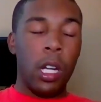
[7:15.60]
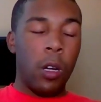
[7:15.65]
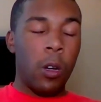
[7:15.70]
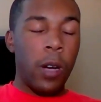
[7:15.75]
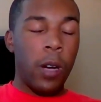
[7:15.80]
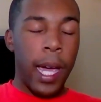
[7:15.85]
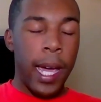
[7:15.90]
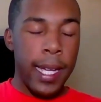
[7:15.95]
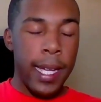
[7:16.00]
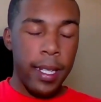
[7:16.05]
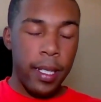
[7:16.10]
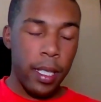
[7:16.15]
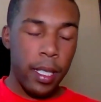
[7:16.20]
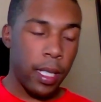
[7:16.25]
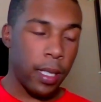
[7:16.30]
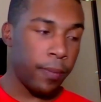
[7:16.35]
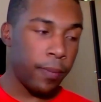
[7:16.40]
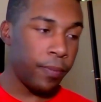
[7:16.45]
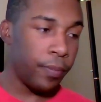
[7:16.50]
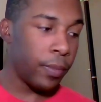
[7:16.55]
you know,
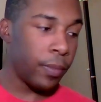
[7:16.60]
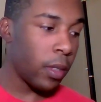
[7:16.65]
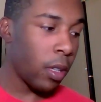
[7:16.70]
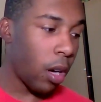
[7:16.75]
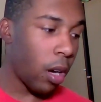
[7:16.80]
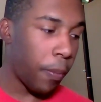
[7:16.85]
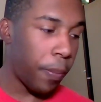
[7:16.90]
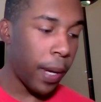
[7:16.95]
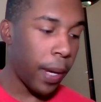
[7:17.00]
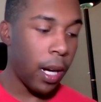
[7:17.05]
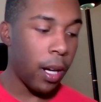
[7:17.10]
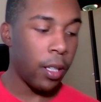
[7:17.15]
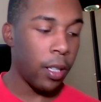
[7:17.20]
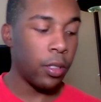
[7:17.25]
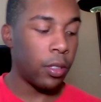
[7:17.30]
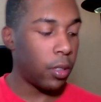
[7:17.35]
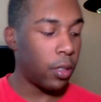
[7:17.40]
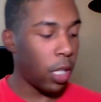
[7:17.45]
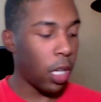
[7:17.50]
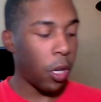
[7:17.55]
handing her
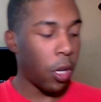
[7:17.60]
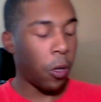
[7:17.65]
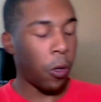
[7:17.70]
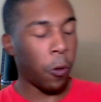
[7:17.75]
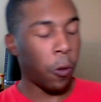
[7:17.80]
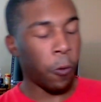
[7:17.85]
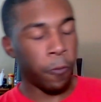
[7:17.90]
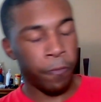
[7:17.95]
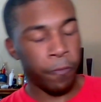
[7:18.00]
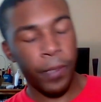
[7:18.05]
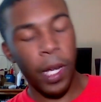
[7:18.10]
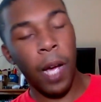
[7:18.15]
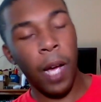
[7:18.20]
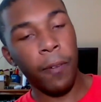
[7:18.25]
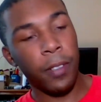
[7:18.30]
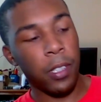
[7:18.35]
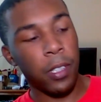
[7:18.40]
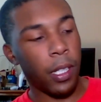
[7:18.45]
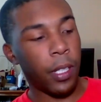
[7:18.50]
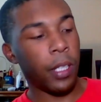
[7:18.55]
parents, you know,
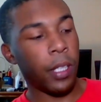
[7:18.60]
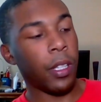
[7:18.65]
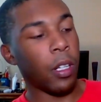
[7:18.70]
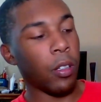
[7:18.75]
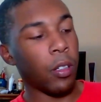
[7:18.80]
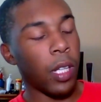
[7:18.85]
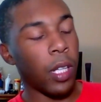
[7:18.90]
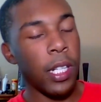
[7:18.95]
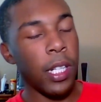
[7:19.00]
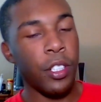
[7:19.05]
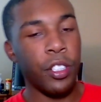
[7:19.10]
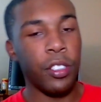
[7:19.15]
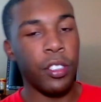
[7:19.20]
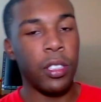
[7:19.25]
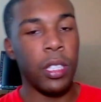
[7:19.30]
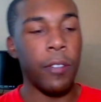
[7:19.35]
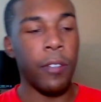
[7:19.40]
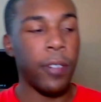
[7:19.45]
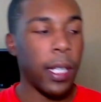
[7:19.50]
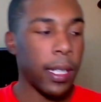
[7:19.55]
obviously their lunch
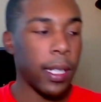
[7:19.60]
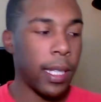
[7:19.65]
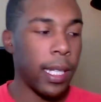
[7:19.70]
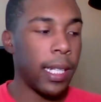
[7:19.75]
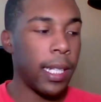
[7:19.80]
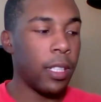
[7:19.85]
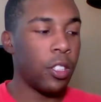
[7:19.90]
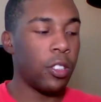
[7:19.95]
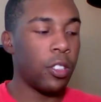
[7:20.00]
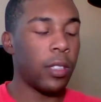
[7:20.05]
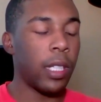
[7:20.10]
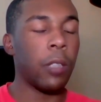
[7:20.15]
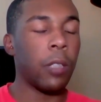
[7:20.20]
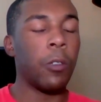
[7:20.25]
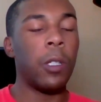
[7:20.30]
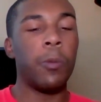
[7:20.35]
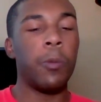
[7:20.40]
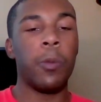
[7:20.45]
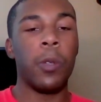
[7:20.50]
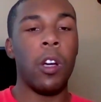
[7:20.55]
and stuff like that. And she's
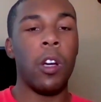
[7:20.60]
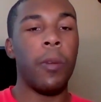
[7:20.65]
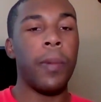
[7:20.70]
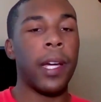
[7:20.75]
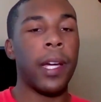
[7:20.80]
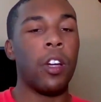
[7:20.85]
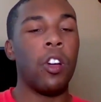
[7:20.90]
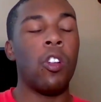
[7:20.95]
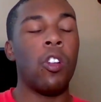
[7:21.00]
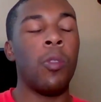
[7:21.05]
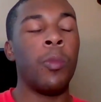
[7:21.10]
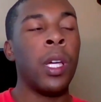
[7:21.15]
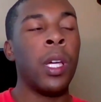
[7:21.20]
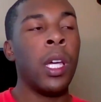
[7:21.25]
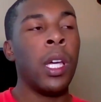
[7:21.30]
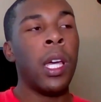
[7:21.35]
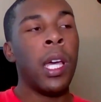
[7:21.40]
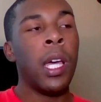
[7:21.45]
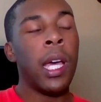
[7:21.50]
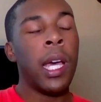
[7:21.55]
like, well, go back home.
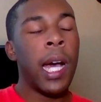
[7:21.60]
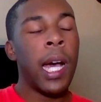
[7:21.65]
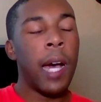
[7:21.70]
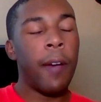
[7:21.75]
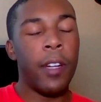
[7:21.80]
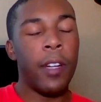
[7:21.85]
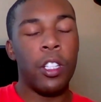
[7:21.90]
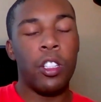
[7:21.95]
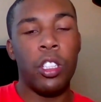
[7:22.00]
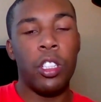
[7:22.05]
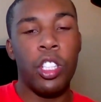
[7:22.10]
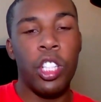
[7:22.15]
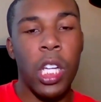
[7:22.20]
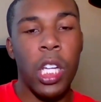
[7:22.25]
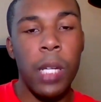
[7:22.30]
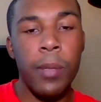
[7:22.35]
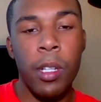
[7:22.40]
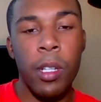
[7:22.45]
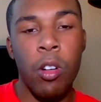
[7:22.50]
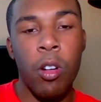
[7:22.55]
Eventually she
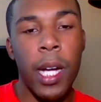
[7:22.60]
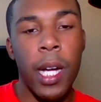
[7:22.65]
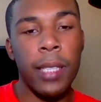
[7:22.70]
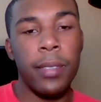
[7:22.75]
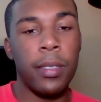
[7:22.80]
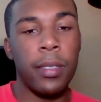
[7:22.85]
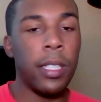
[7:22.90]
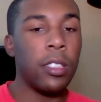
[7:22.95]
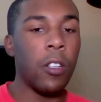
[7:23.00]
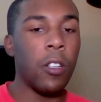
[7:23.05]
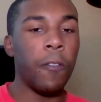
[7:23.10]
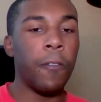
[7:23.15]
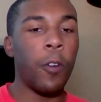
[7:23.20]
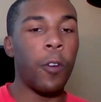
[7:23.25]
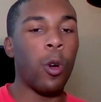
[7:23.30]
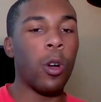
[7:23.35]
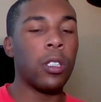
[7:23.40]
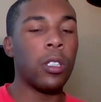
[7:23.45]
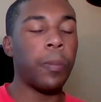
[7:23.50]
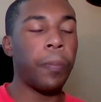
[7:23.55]
comes across these
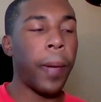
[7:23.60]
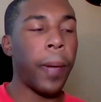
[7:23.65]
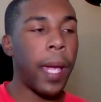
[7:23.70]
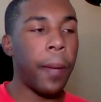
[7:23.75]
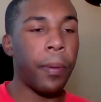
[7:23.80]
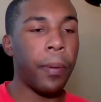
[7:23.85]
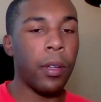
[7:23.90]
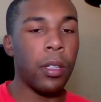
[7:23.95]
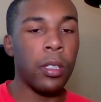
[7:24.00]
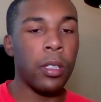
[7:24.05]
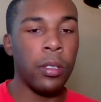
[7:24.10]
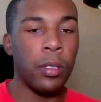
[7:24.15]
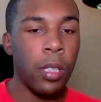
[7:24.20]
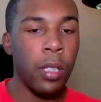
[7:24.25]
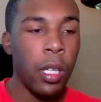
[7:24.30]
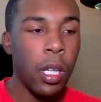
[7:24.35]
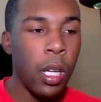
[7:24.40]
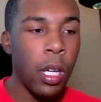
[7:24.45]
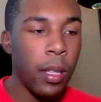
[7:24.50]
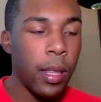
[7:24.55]
divorce
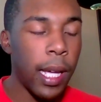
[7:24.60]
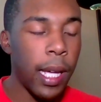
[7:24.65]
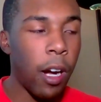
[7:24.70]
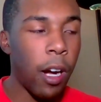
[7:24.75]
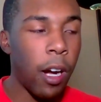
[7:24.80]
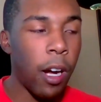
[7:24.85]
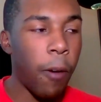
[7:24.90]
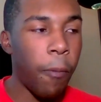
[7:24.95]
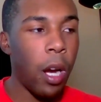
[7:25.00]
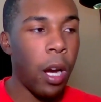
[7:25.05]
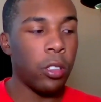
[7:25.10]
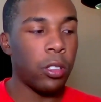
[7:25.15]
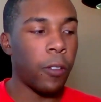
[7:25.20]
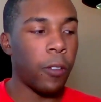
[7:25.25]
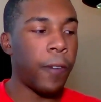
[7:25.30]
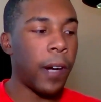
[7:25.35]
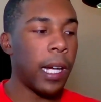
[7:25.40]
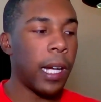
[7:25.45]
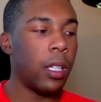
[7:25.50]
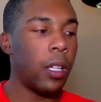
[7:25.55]
papers that her parents
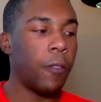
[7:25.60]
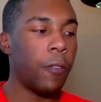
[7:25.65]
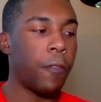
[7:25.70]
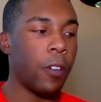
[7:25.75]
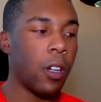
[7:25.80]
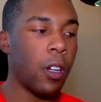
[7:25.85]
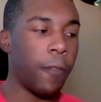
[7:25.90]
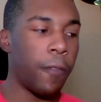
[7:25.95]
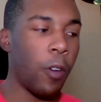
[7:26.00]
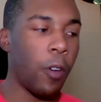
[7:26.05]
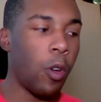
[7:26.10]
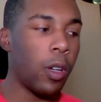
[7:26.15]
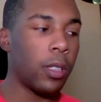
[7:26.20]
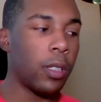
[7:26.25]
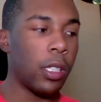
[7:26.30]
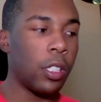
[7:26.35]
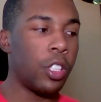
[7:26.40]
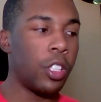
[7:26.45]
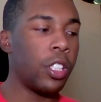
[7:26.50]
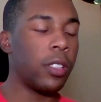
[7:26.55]
are filing for
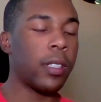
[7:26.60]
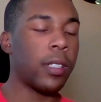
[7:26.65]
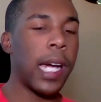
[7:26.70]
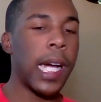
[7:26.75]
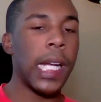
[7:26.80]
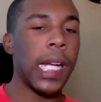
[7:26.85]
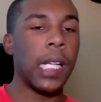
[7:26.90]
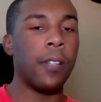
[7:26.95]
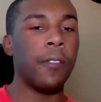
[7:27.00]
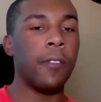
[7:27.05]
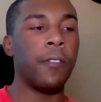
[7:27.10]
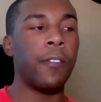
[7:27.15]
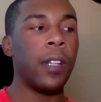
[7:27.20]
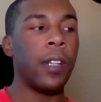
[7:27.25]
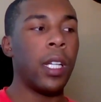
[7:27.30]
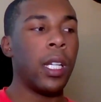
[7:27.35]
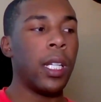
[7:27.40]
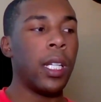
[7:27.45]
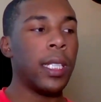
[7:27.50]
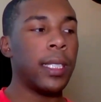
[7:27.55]
divorce. And she's kind of